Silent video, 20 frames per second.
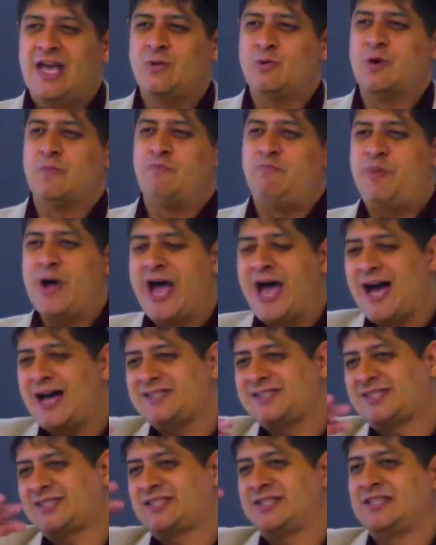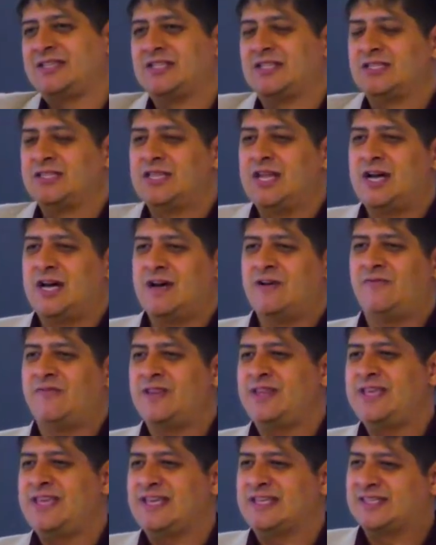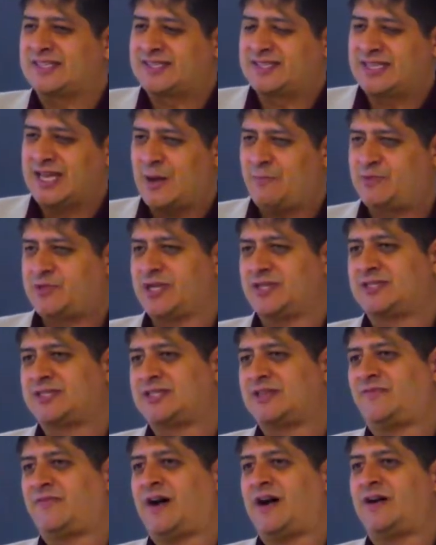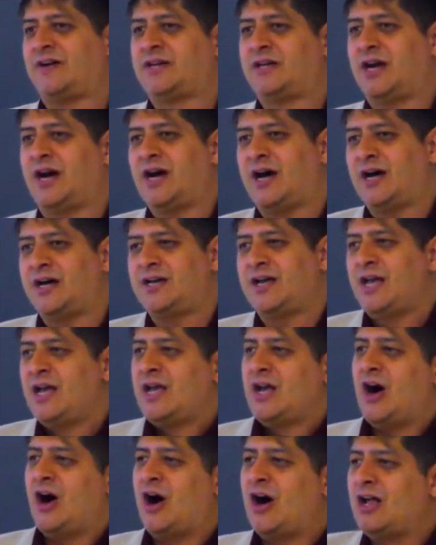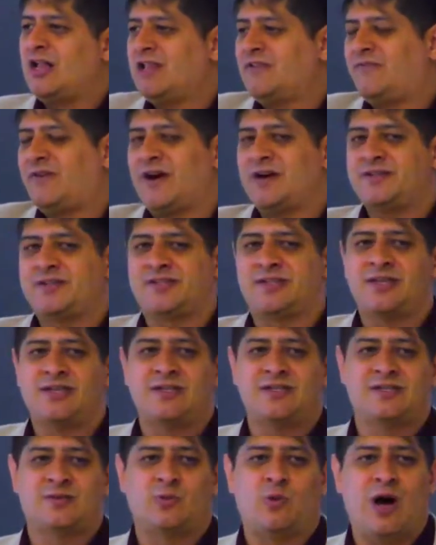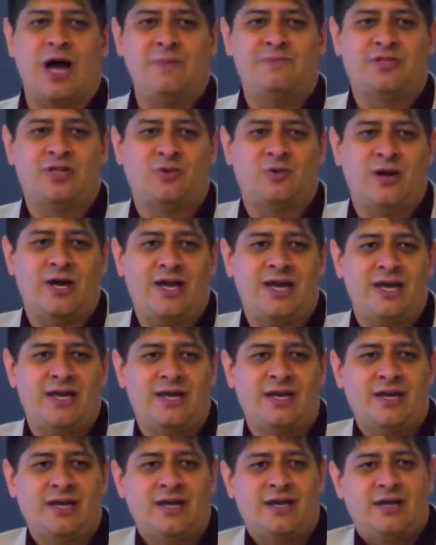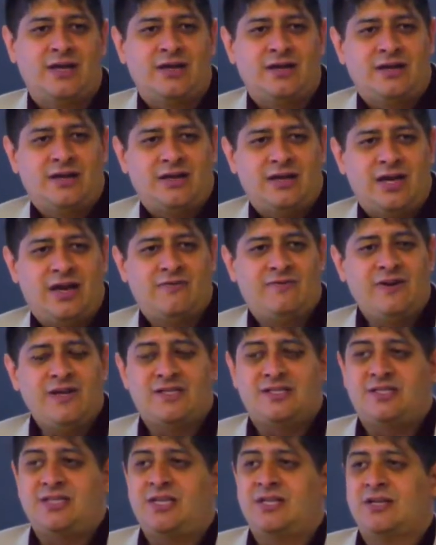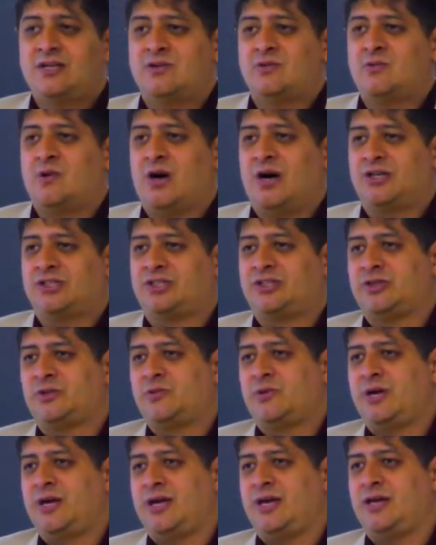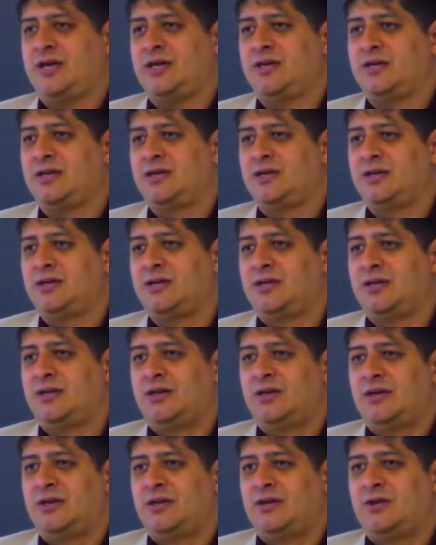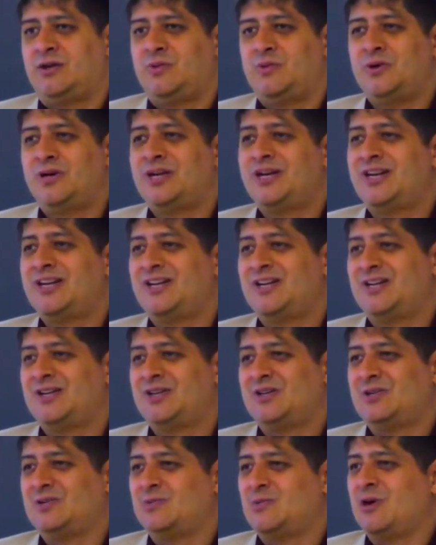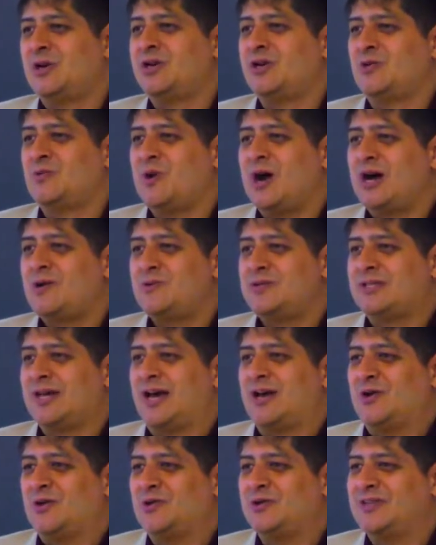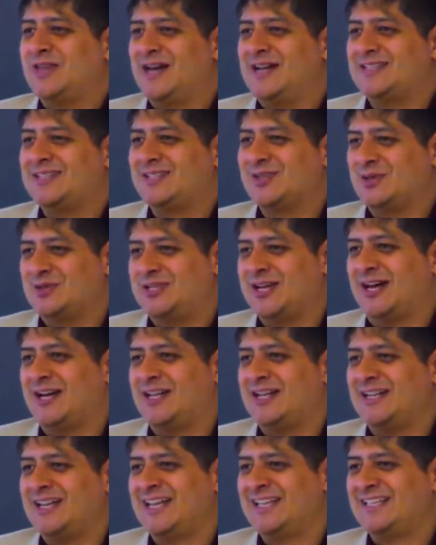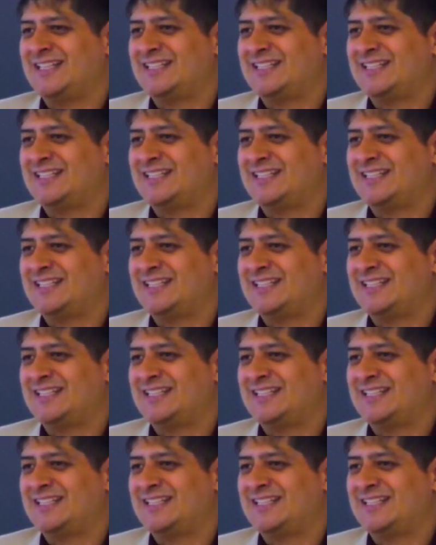and we're basked in the love and the acceptance of our God, all of our sins wiped away, every tear washed away. We're going to wonder, why was I holding on so tight?